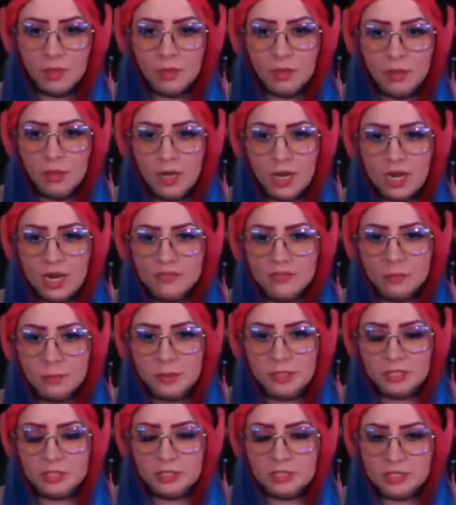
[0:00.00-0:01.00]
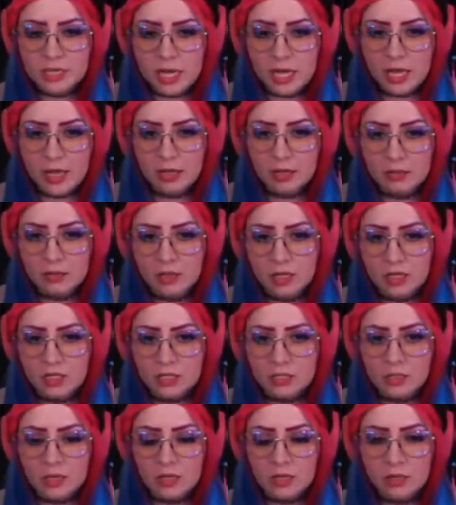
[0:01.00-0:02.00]
Everybody's dead,
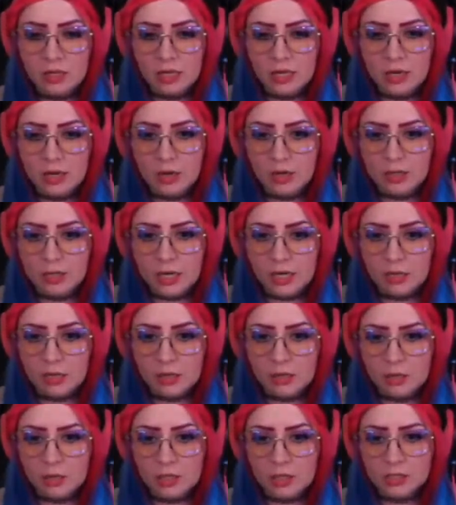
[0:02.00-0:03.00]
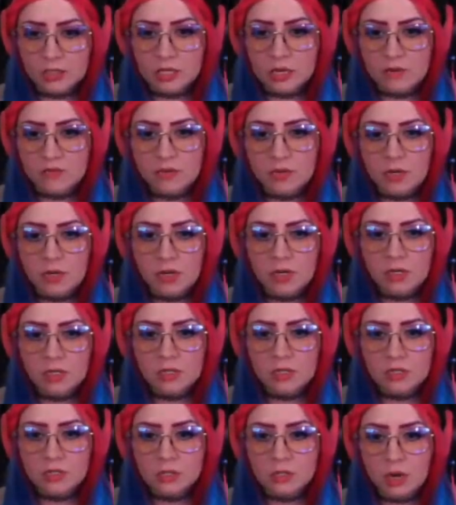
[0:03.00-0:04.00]
like on Death Hook, except for her.
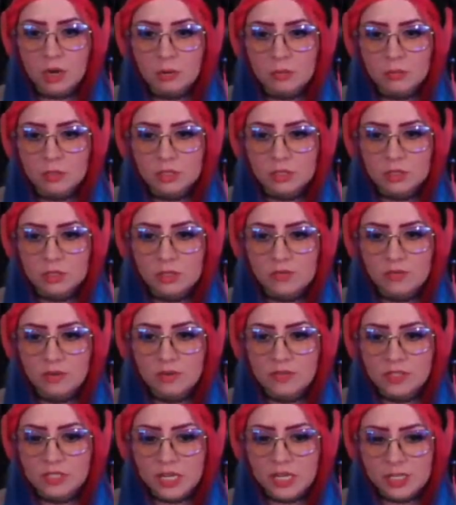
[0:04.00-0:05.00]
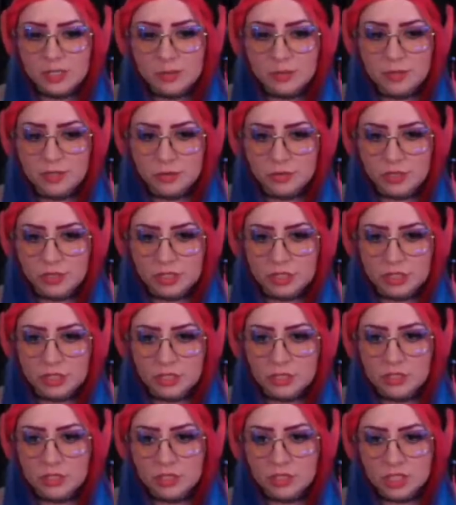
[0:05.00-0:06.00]
So I'm just, even if it takes me 3
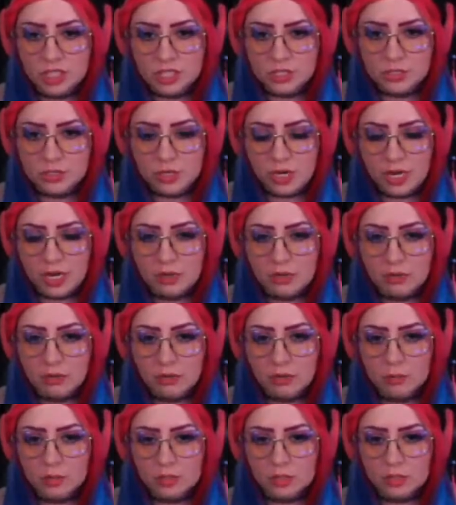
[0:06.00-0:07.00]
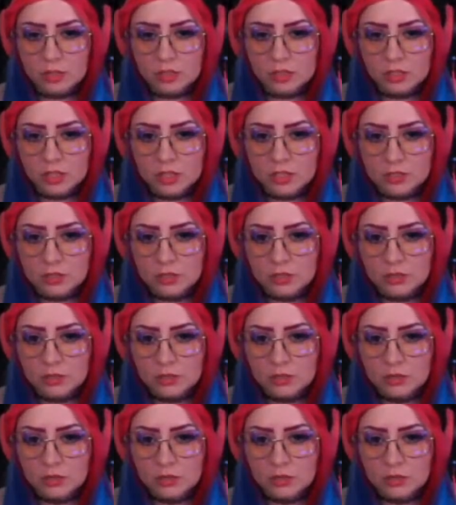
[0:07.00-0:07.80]
gens to chase her down, I'm just gonna chase her.